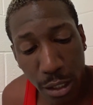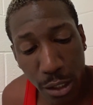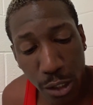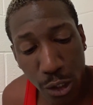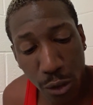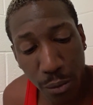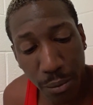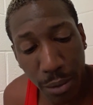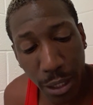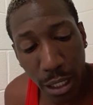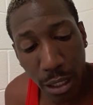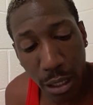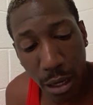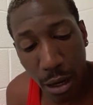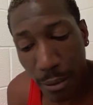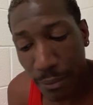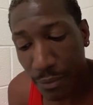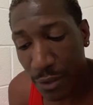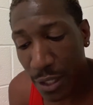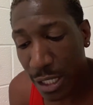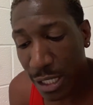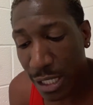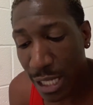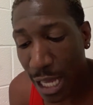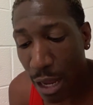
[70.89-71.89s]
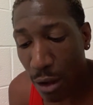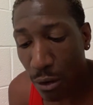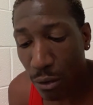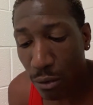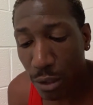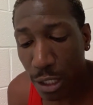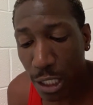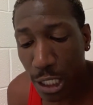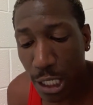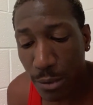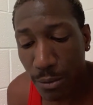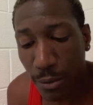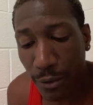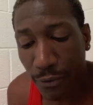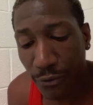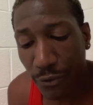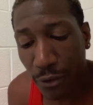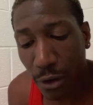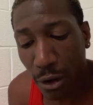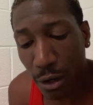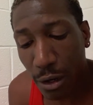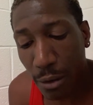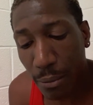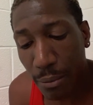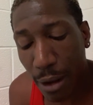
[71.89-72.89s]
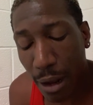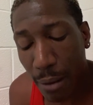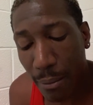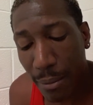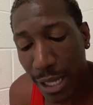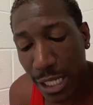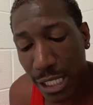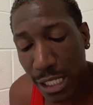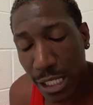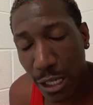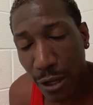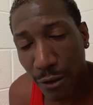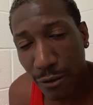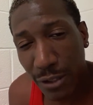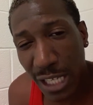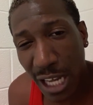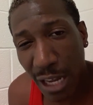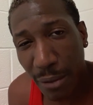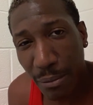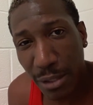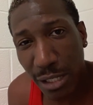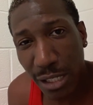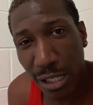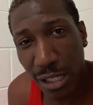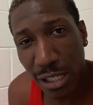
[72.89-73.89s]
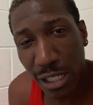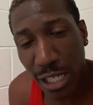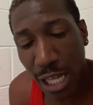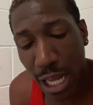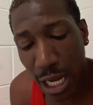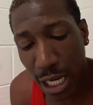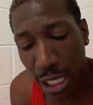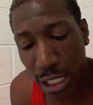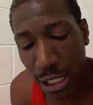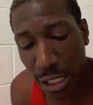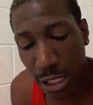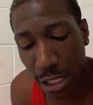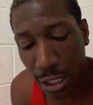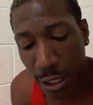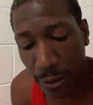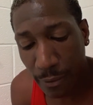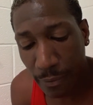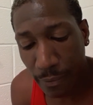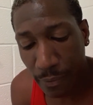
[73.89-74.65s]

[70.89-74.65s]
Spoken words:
to become this I only give a fuck about myself type of society.